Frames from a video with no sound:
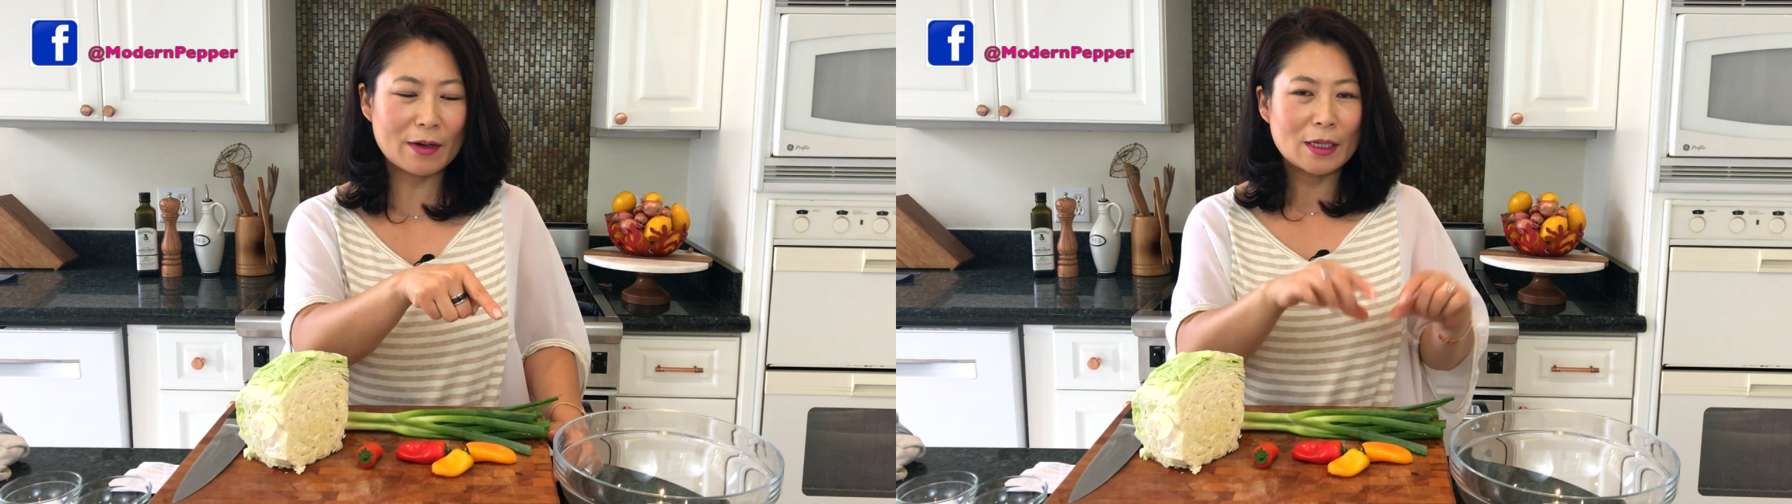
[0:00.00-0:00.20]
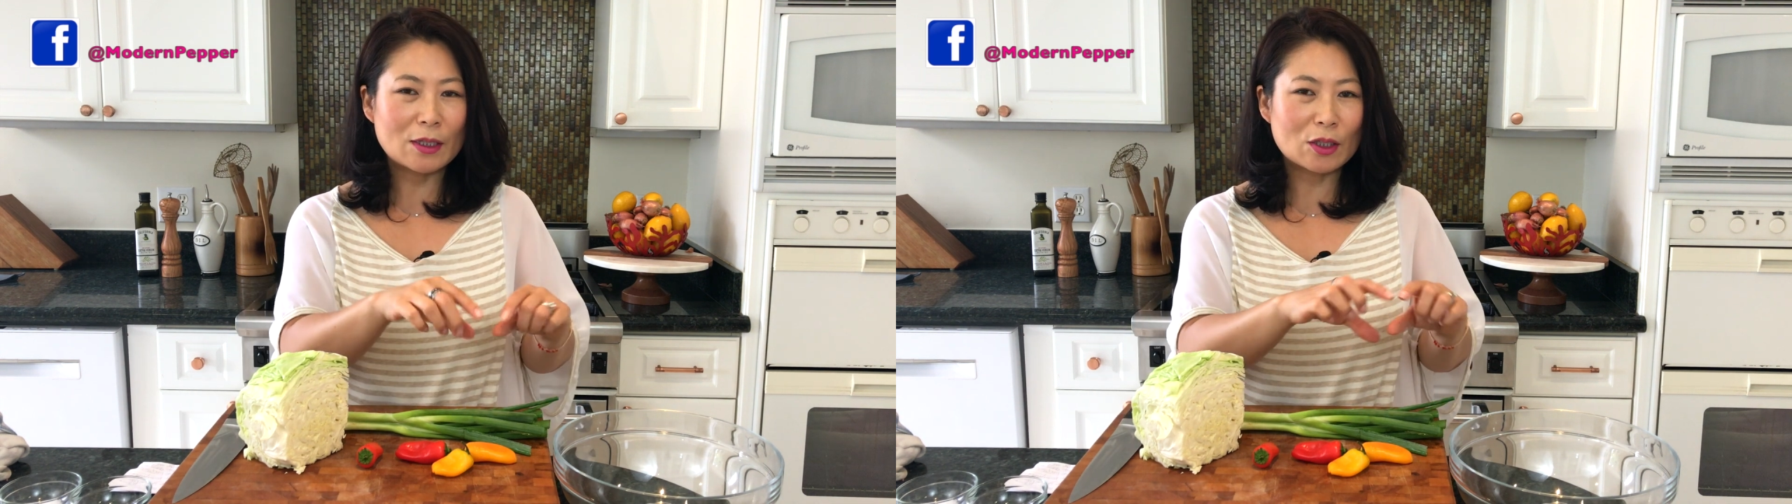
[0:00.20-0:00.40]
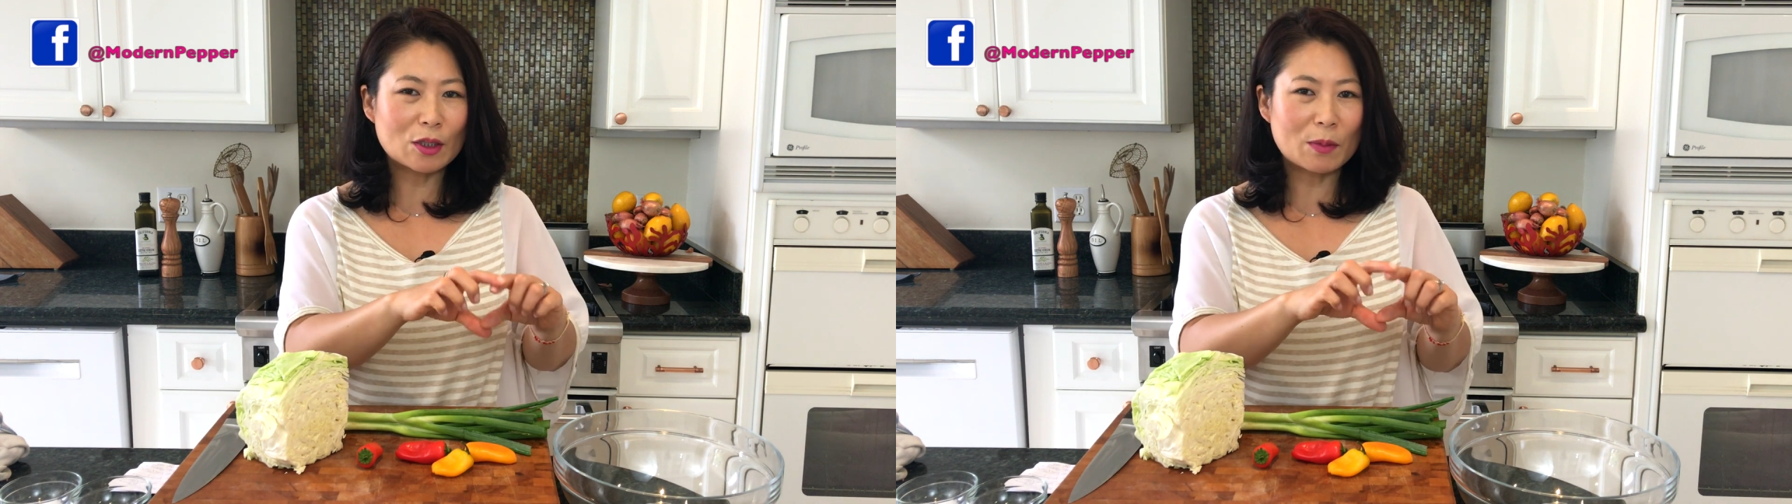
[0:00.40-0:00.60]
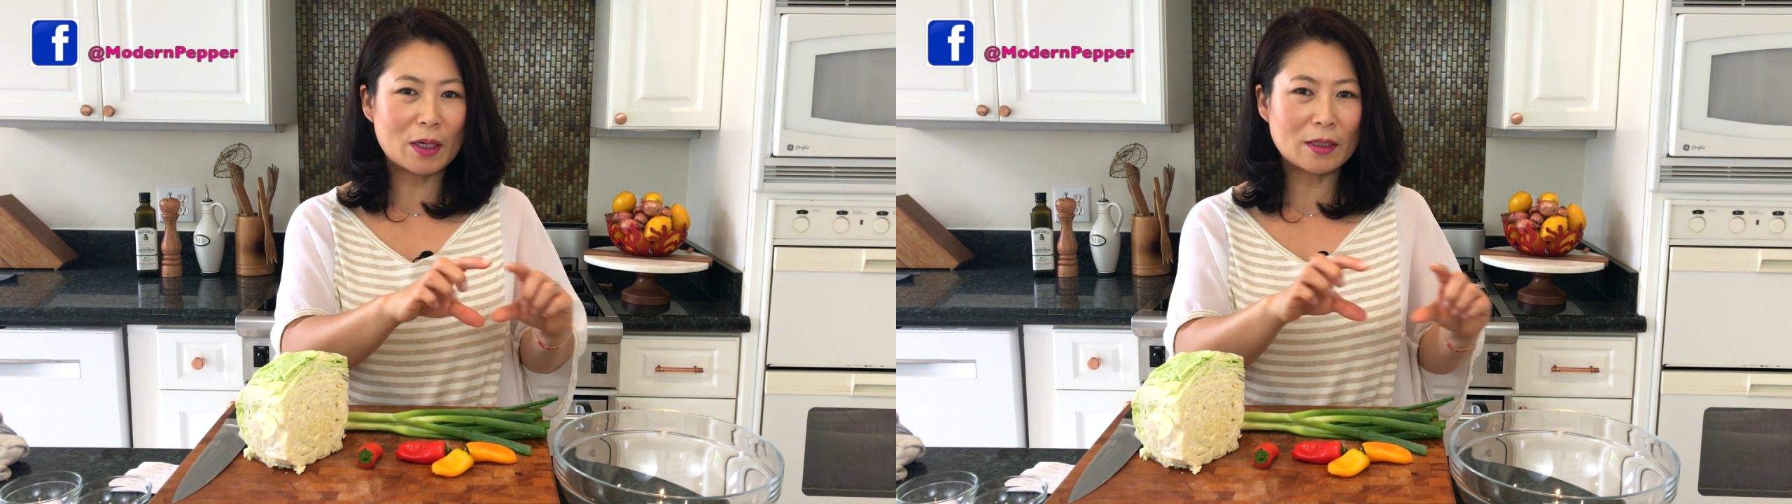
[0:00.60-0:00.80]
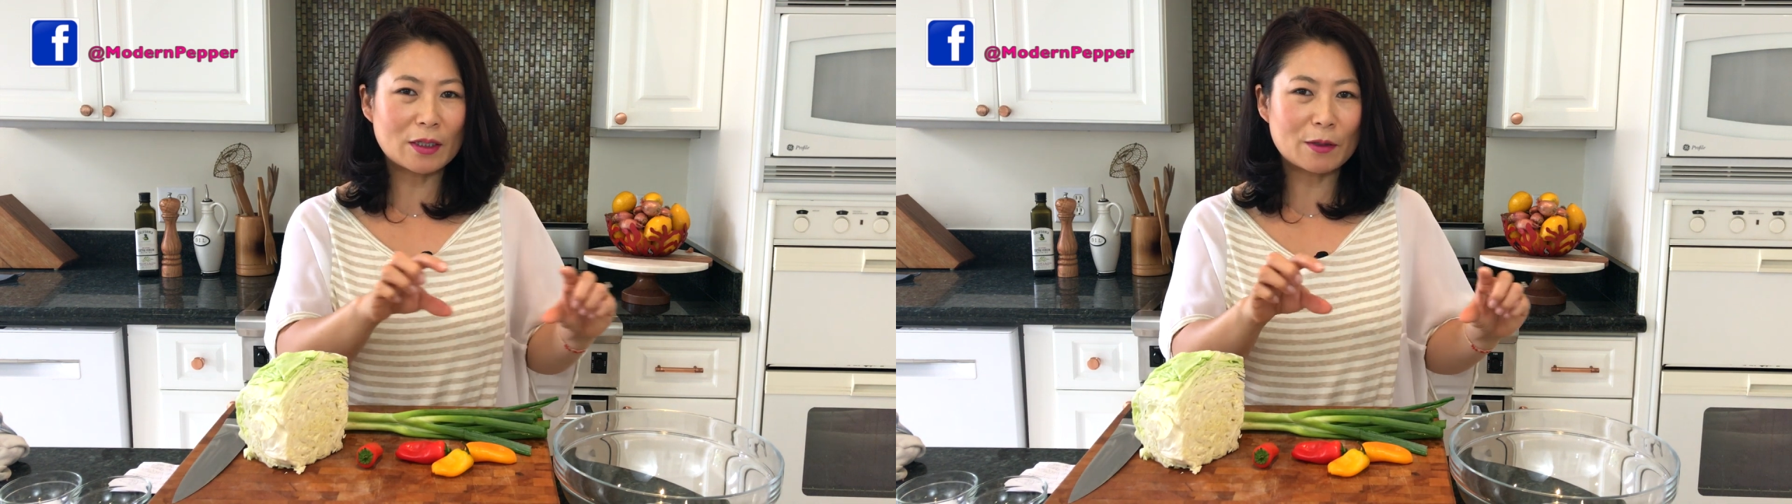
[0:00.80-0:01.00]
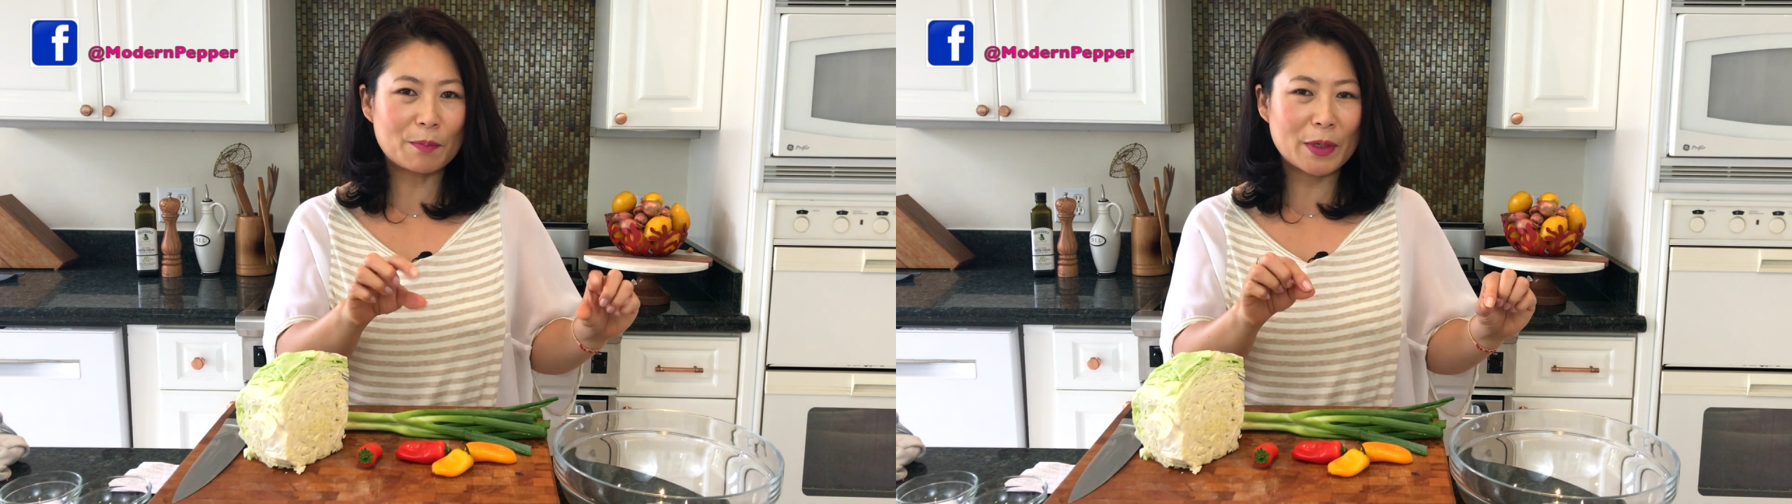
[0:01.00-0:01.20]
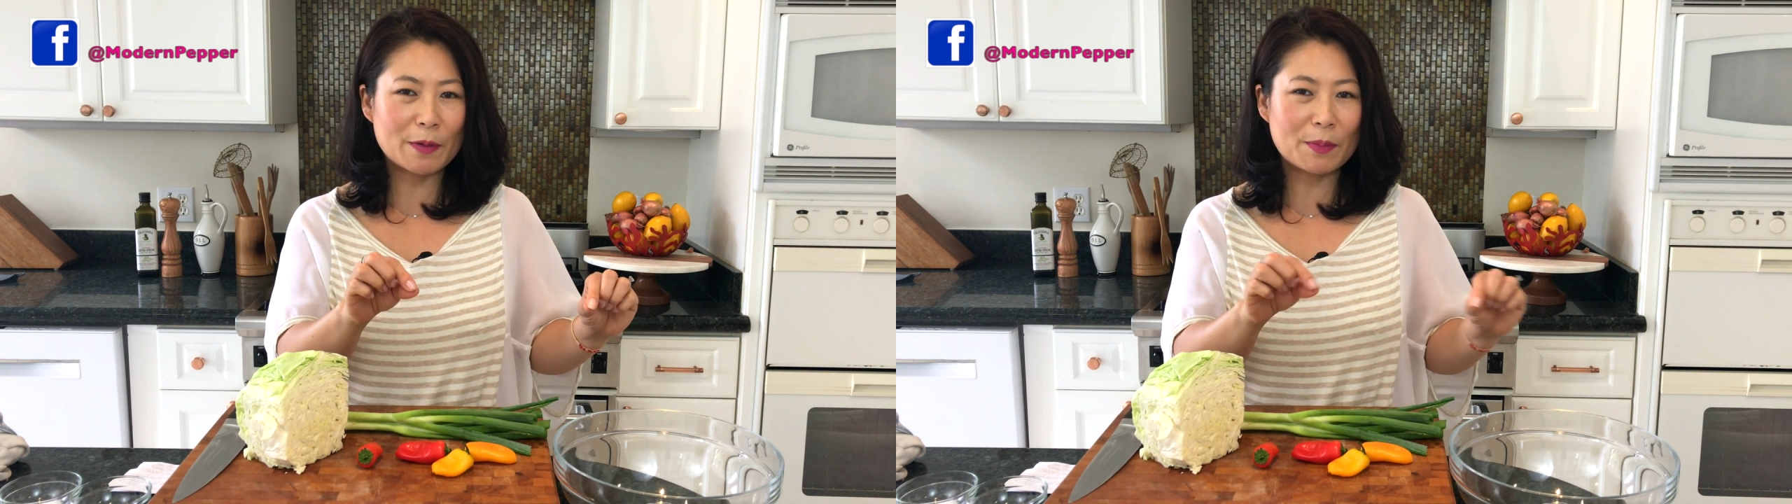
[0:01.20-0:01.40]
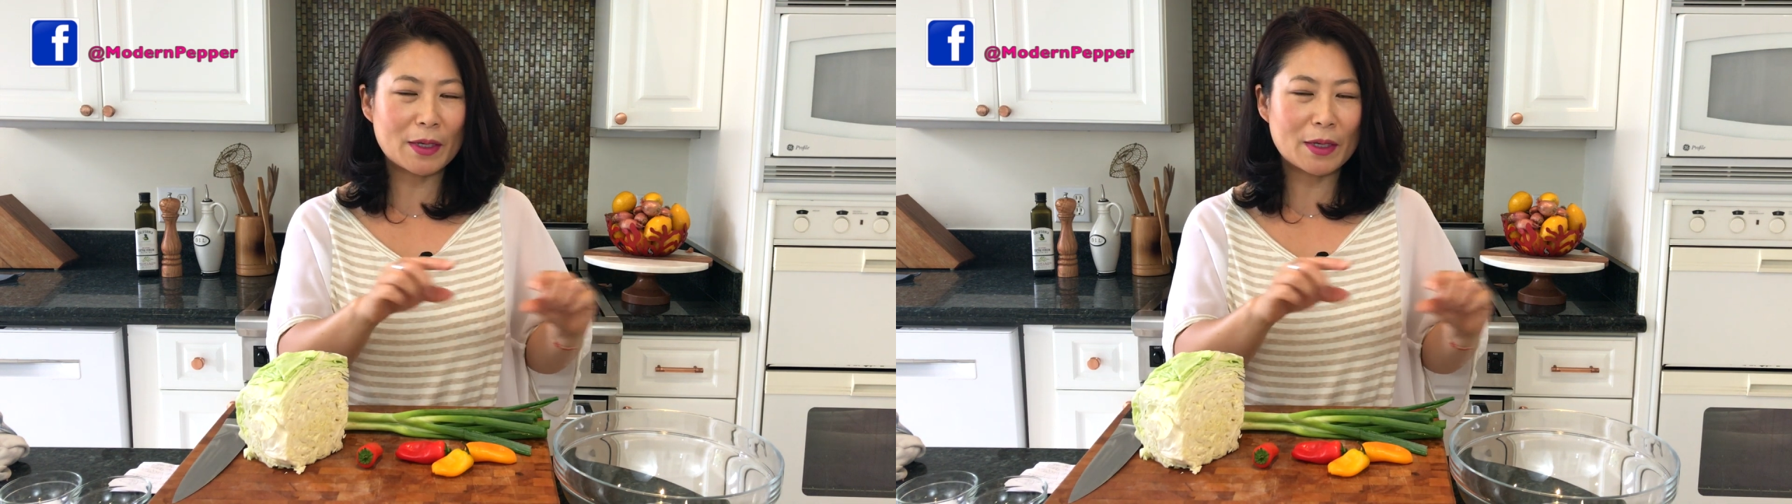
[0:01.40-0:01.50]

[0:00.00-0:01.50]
It's a small little pink